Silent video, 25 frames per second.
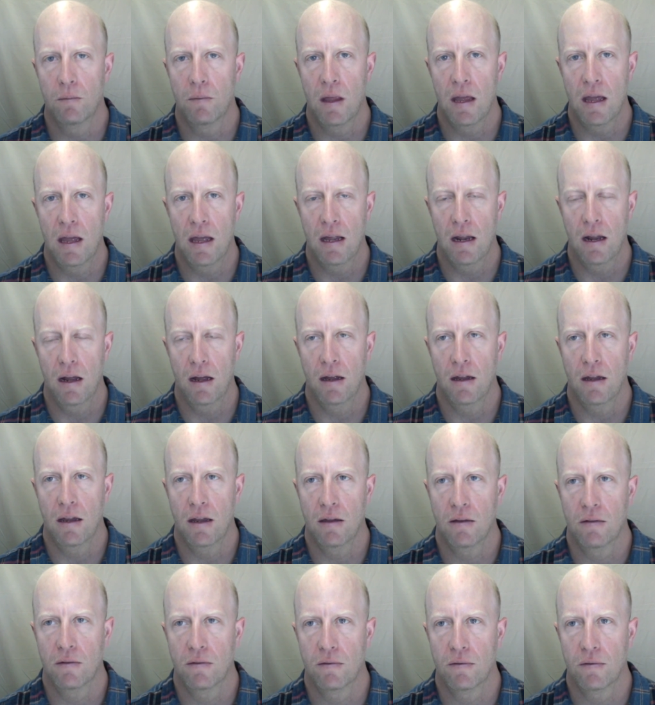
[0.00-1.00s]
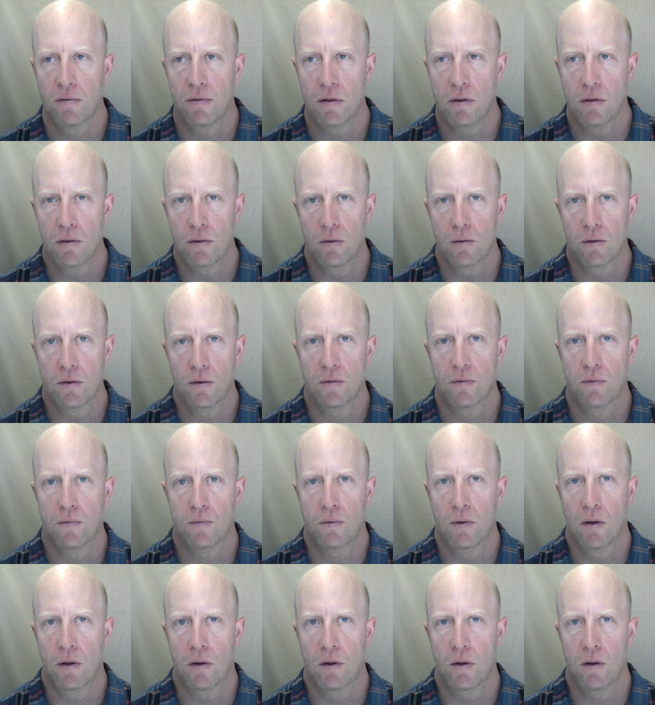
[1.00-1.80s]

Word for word: that I have used